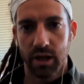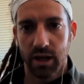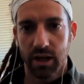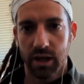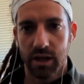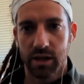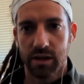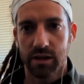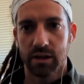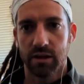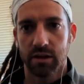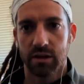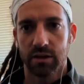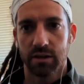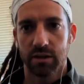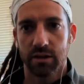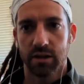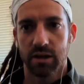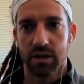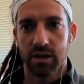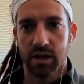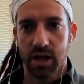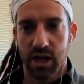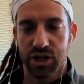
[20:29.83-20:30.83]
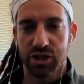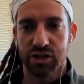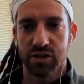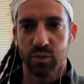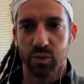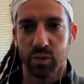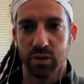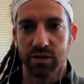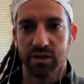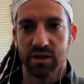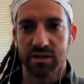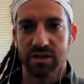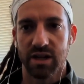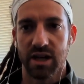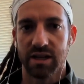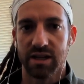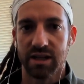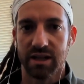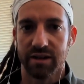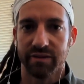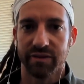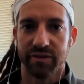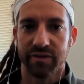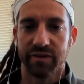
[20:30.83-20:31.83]
in connection with this
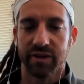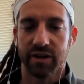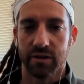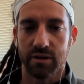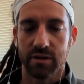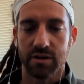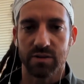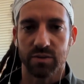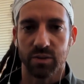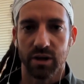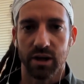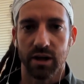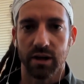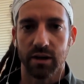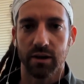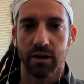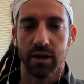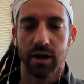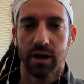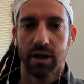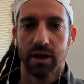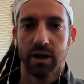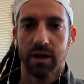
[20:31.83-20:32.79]
idea of fear as well.